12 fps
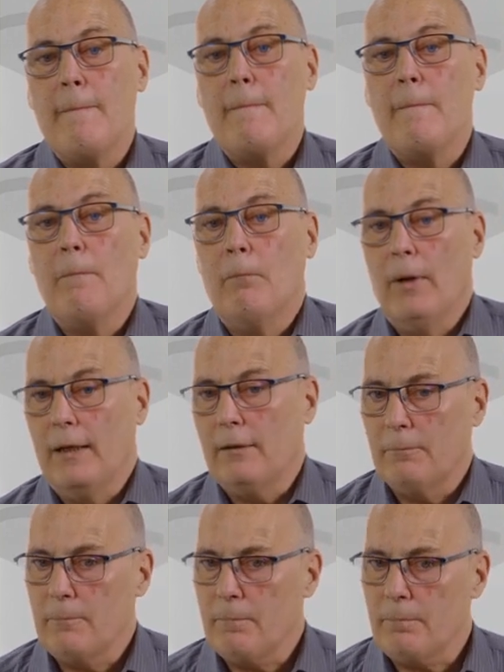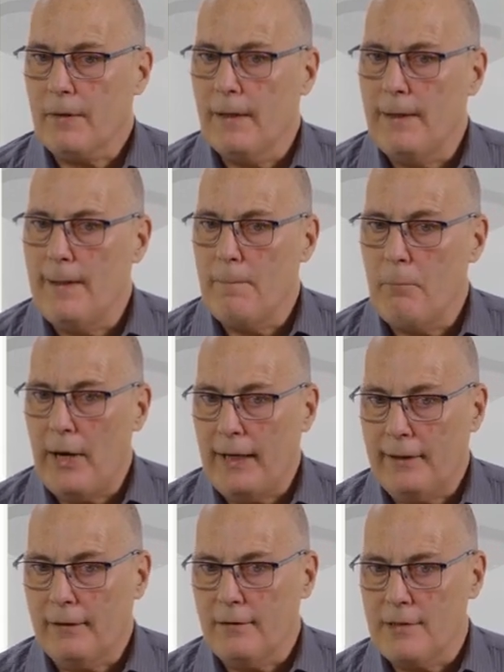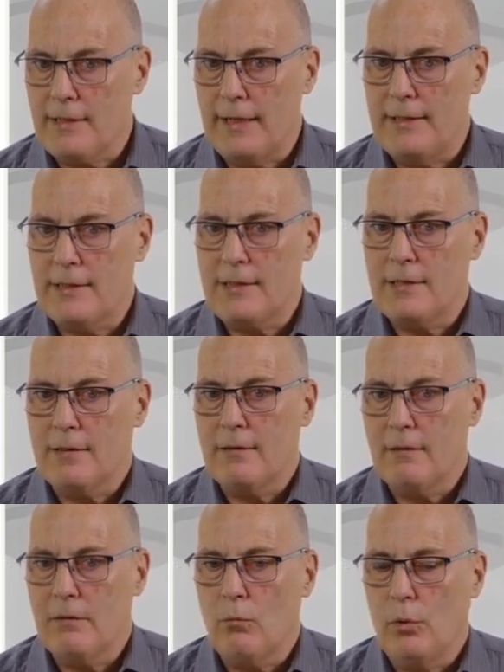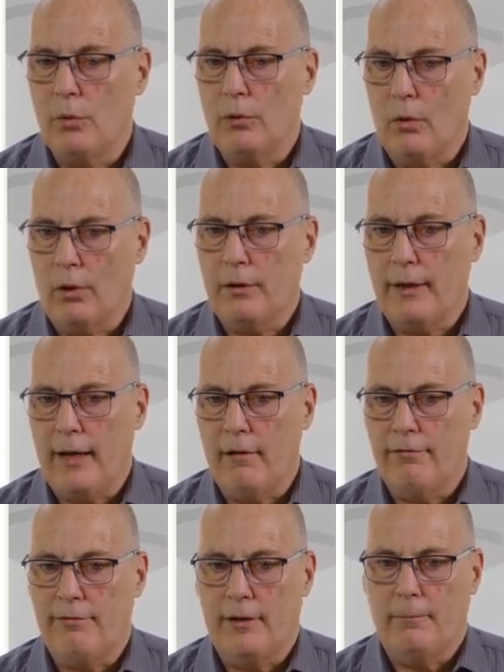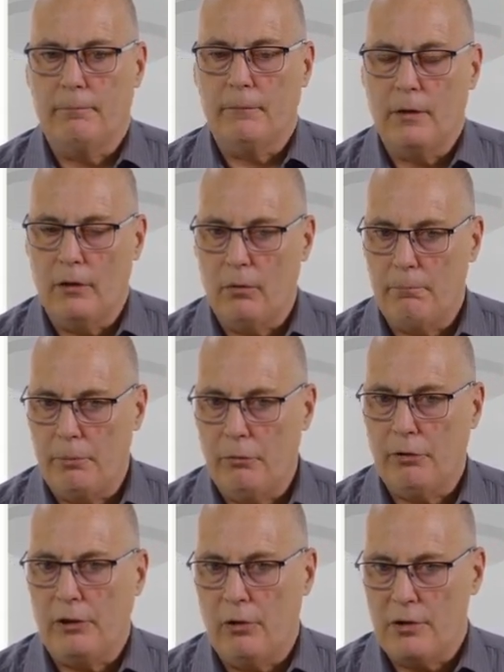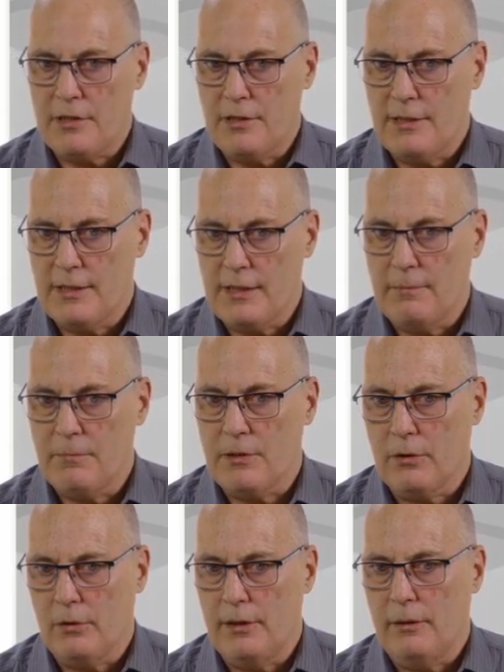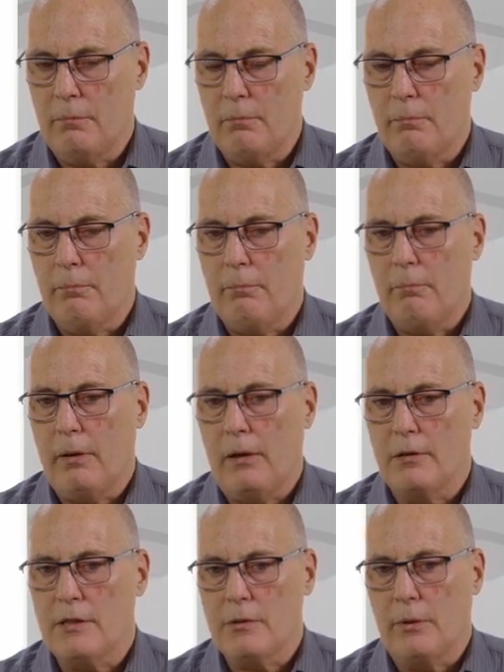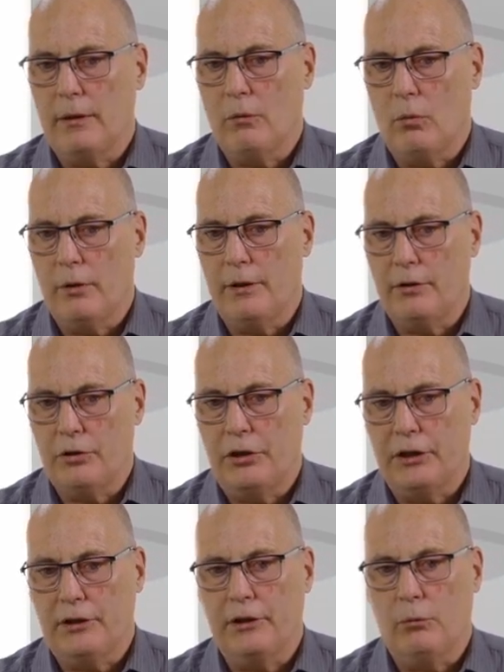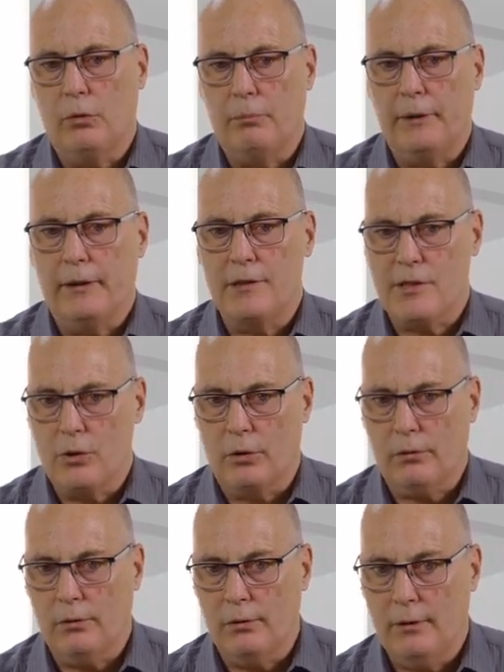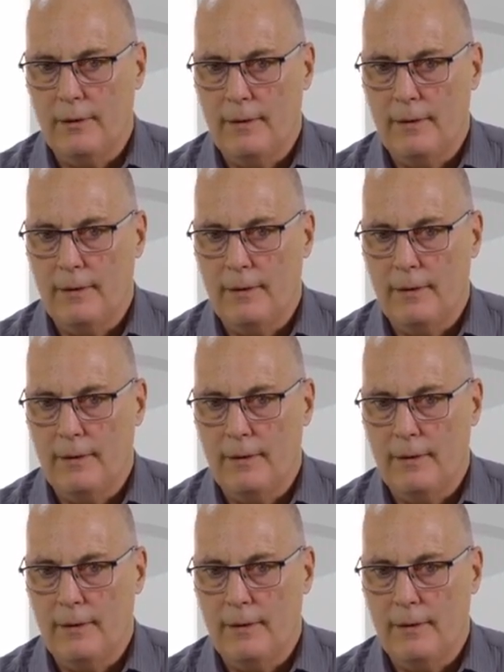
But in the practical sense, we will not have a perfect lossless system, so the power swing or the trajectory will be a circle.